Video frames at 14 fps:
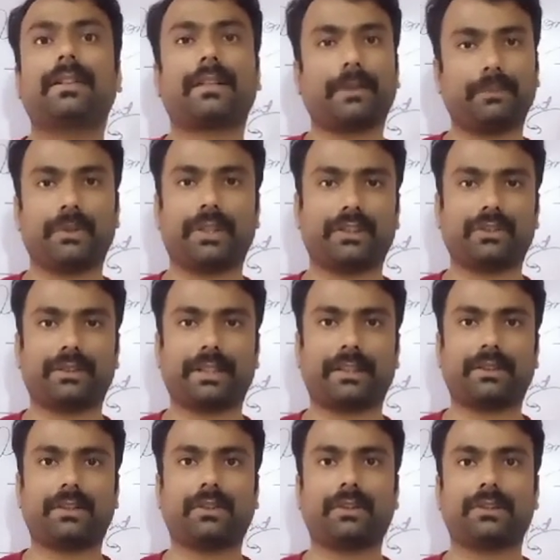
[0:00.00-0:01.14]
communication
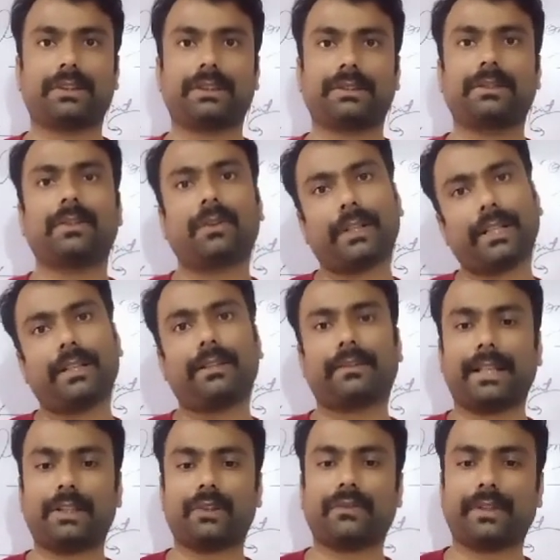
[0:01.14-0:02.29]
technology. Okay,
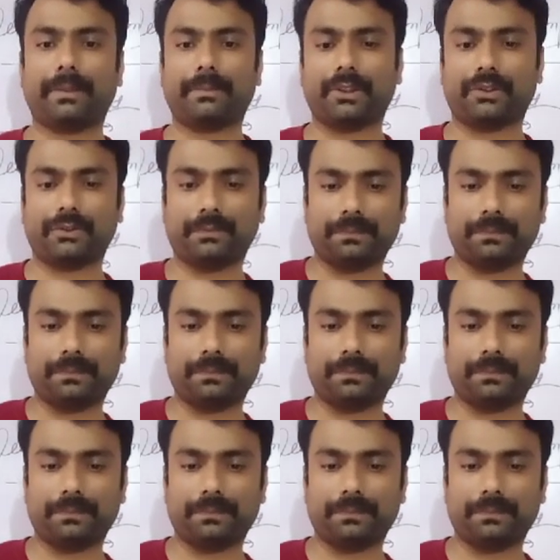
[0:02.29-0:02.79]
thank you very much.